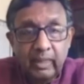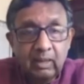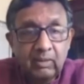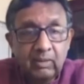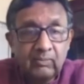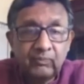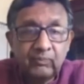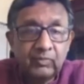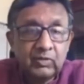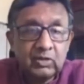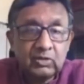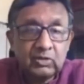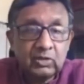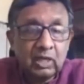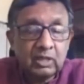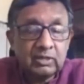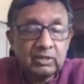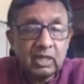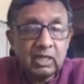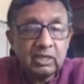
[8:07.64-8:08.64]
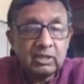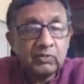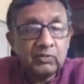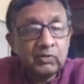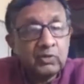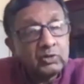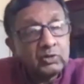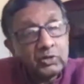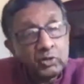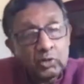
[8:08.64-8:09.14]
Charter for
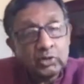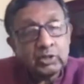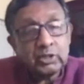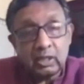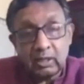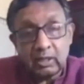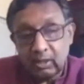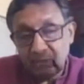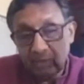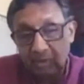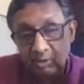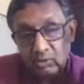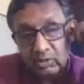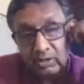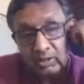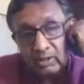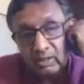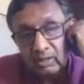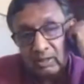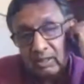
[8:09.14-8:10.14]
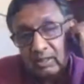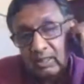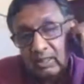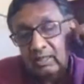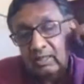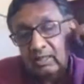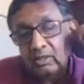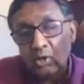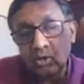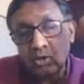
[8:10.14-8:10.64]
social revolution. They did not go
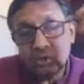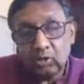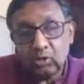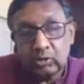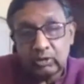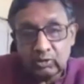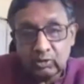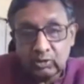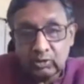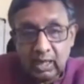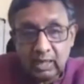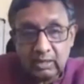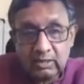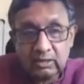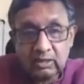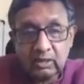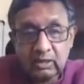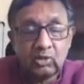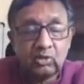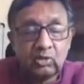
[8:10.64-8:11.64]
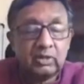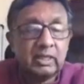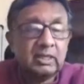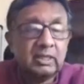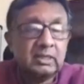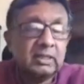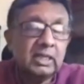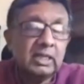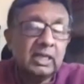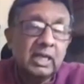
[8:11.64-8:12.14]
into caste and all that,
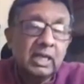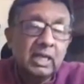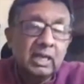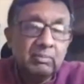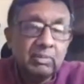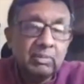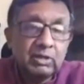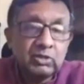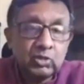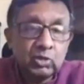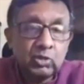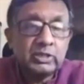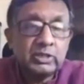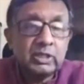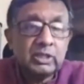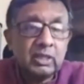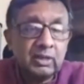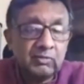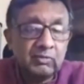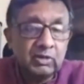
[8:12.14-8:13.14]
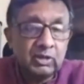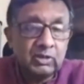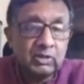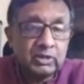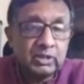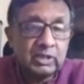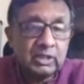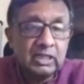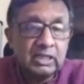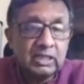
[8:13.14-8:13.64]
but social revolution in
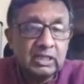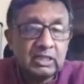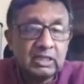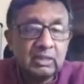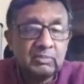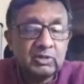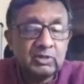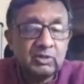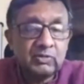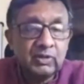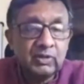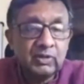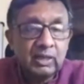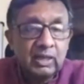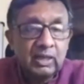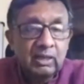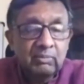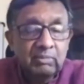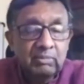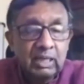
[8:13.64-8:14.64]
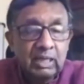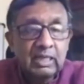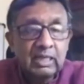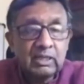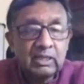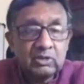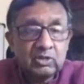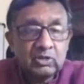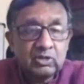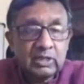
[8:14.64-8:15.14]
terms of building a
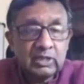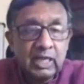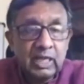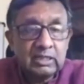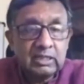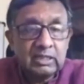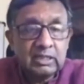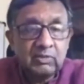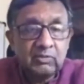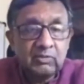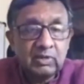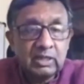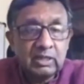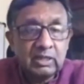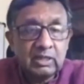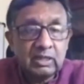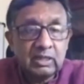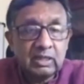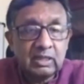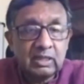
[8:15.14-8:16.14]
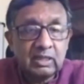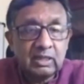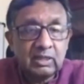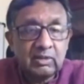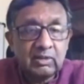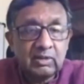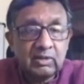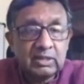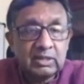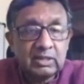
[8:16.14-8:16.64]
society with
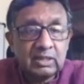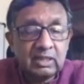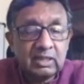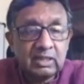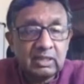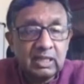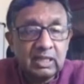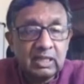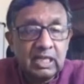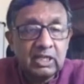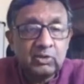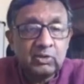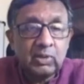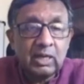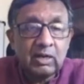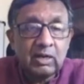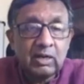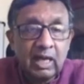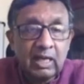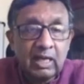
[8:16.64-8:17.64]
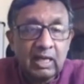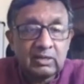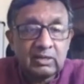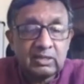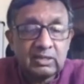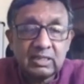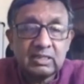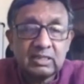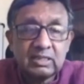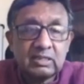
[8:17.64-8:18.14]
the equal
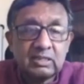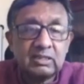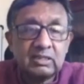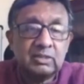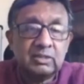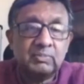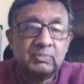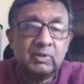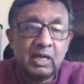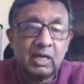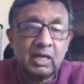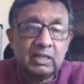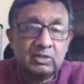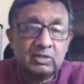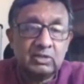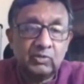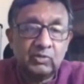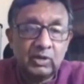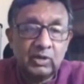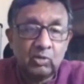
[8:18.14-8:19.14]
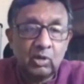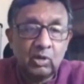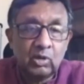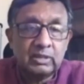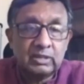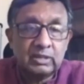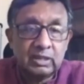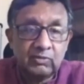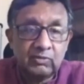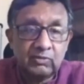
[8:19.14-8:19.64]
citizenship rights of
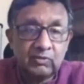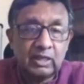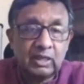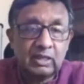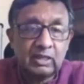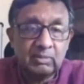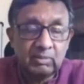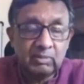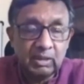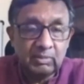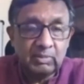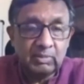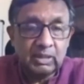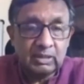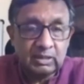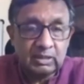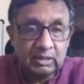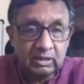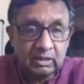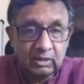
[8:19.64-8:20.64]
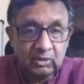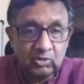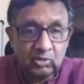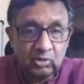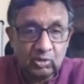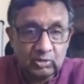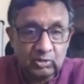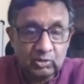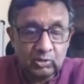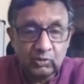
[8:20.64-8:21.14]
equality, freedom, liberty, and so on
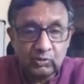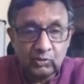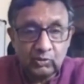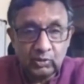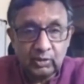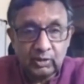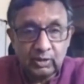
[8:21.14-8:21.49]
and so forth.